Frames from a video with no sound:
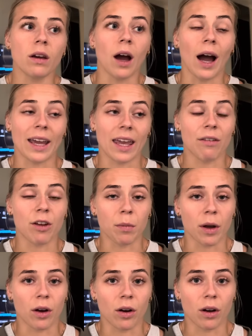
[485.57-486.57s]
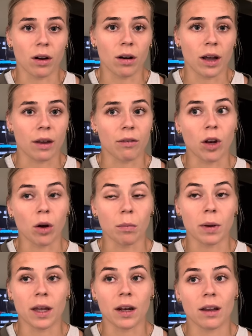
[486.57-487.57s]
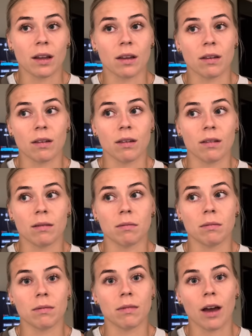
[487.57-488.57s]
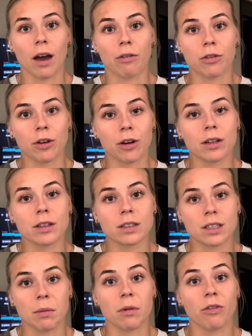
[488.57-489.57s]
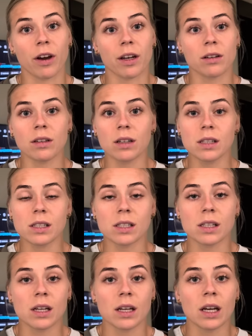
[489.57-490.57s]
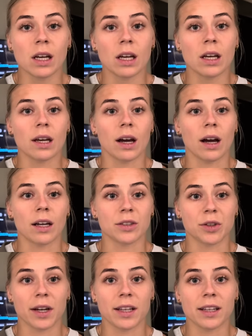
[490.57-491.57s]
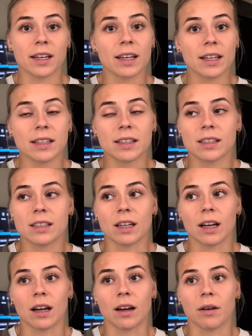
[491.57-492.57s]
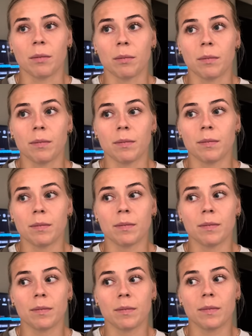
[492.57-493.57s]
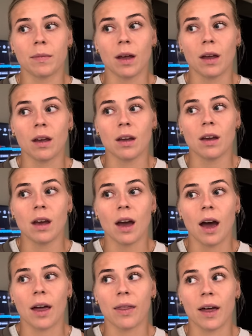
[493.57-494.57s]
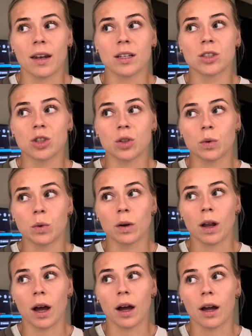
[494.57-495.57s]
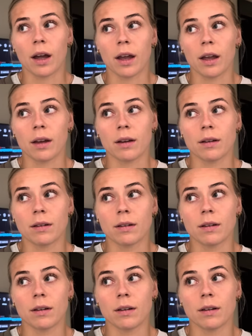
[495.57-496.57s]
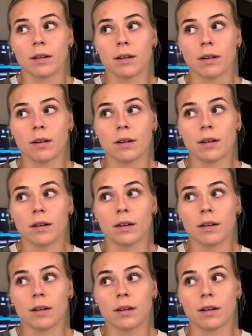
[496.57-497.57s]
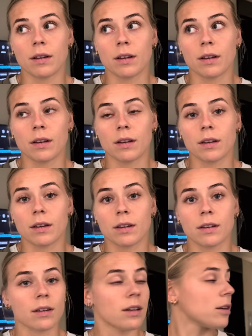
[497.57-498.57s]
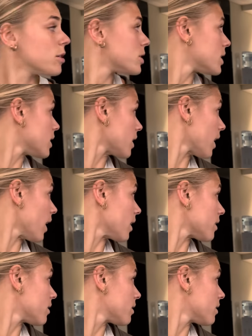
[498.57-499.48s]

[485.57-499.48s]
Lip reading: I gave it my all. I even competed after semifinals. I tried it. And then in June, can you see the cat?